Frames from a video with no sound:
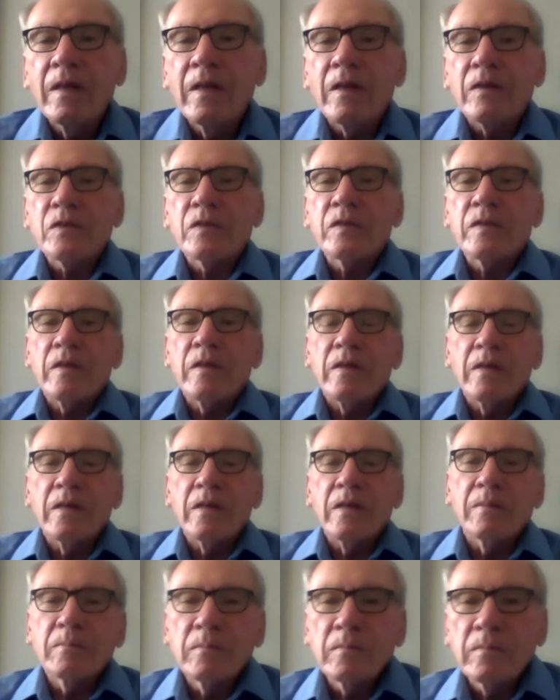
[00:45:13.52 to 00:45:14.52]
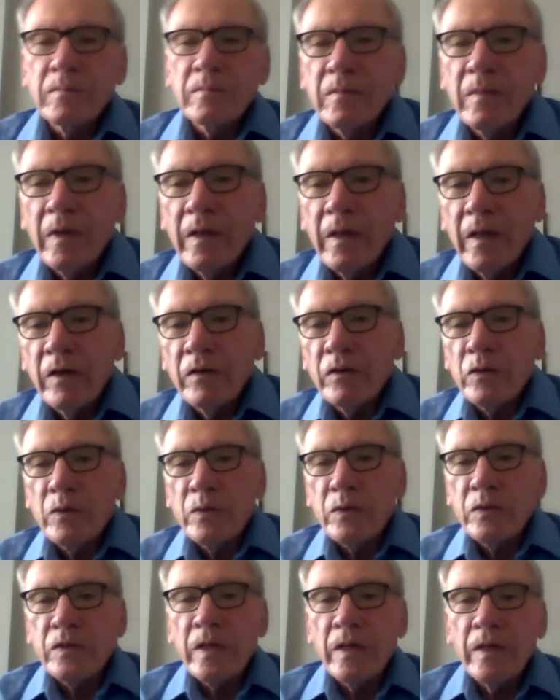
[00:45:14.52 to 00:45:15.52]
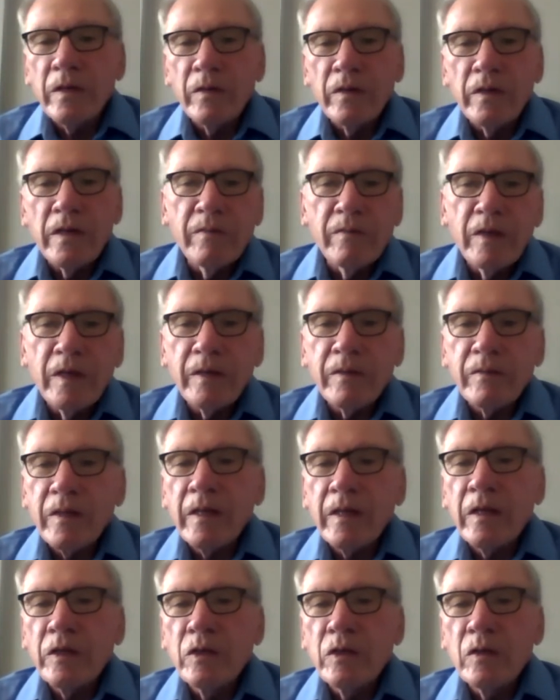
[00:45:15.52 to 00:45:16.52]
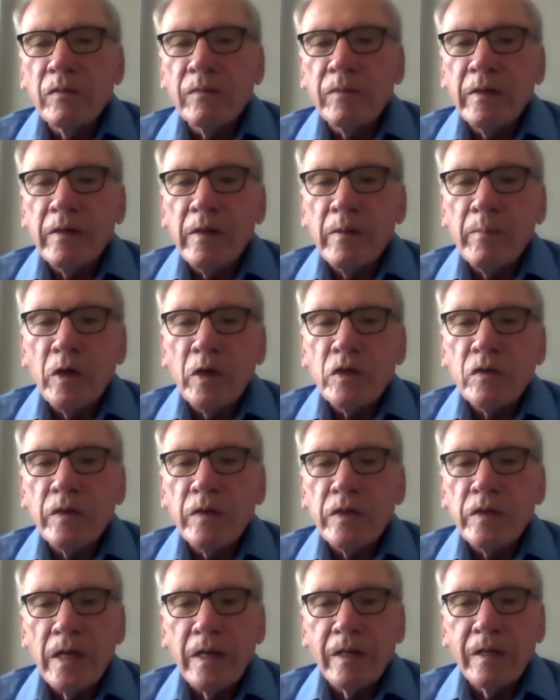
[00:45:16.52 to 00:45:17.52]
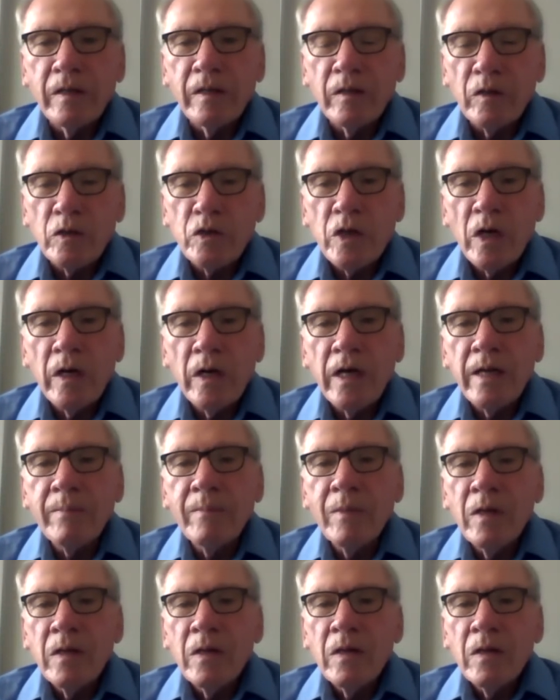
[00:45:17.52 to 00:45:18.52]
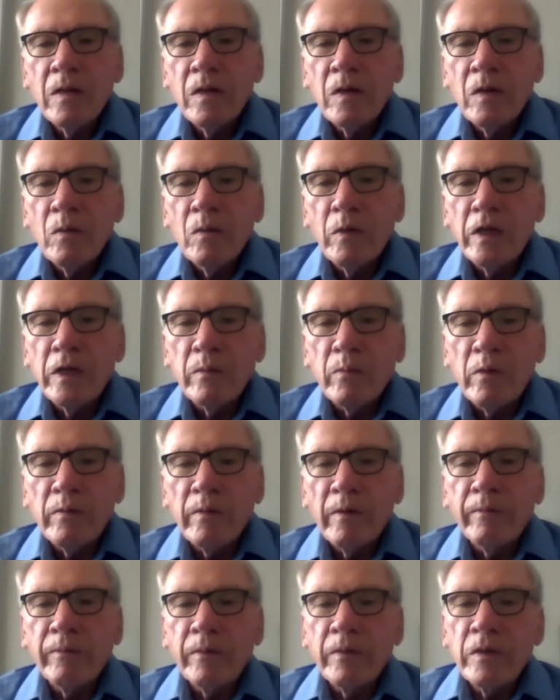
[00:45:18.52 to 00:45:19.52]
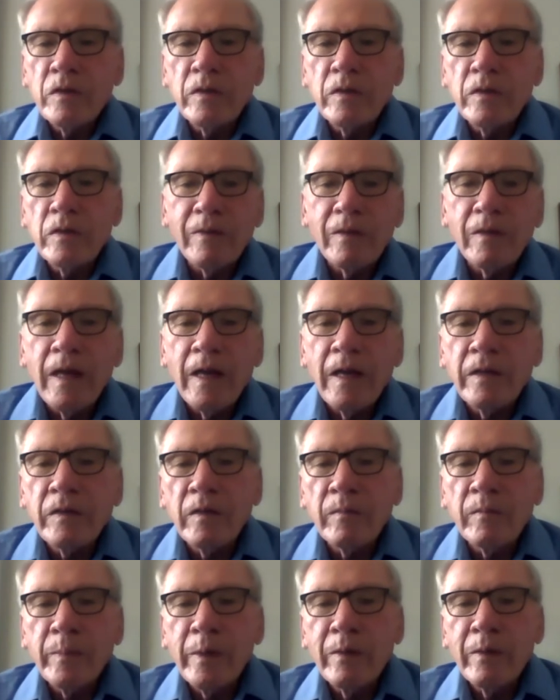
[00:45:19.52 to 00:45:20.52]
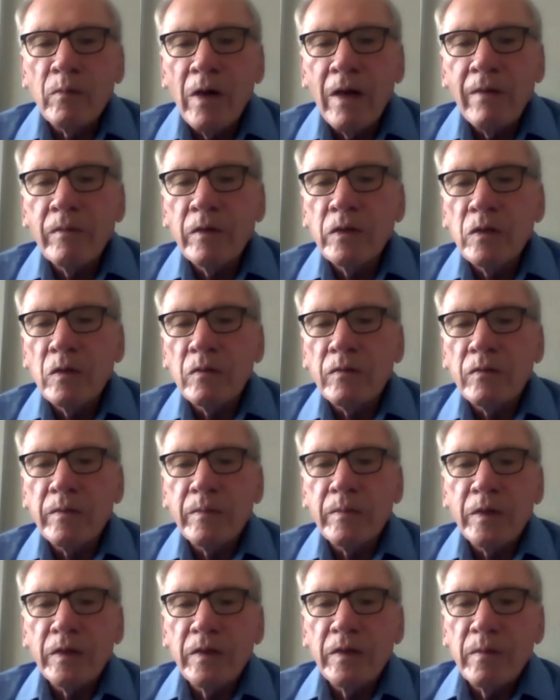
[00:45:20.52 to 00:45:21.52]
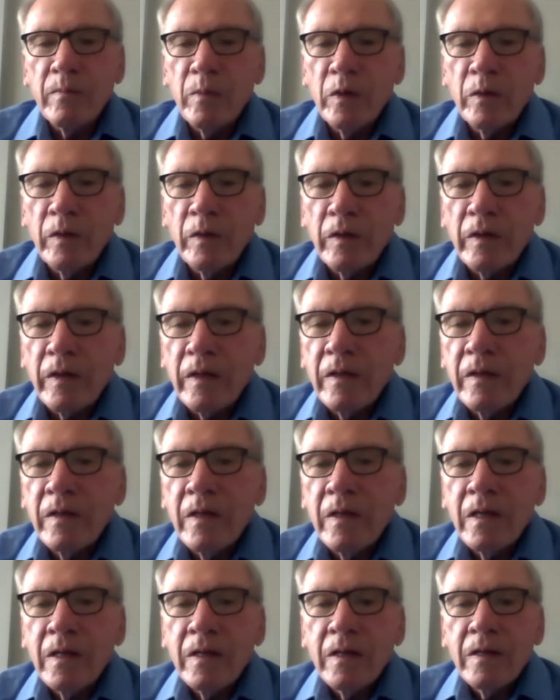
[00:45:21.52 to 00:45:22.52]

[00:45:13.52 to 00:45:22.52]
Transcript: Yes, um, Andrew is saying good evening and thank you very much for taking your time when you were referring to philanthropy revenue from the community,